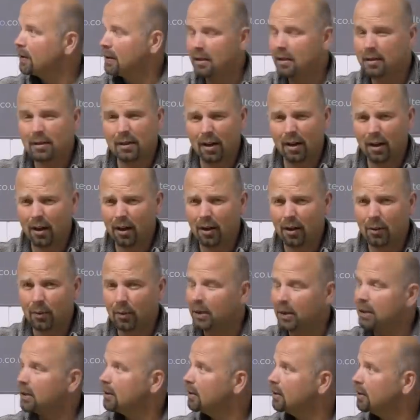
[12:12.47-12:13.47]
That's the
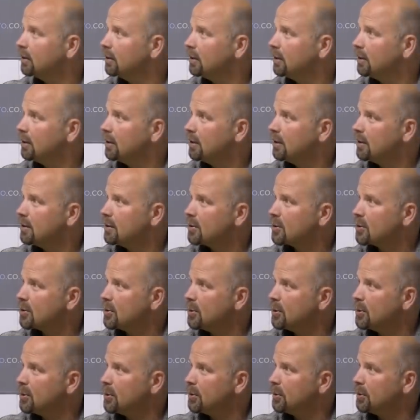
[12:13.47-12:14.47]
hard bit.
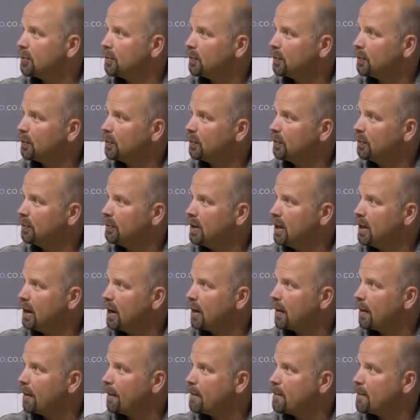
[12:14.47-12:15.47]
So,
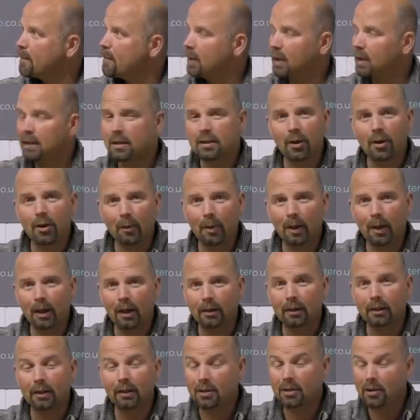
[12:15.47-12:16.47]
yeah, that's not
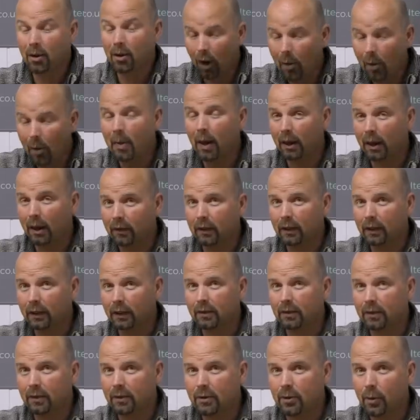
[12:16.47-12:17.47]
bad. It's not a bad
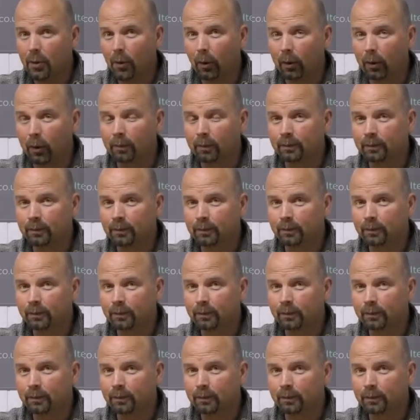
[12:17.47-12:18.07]
filter at all.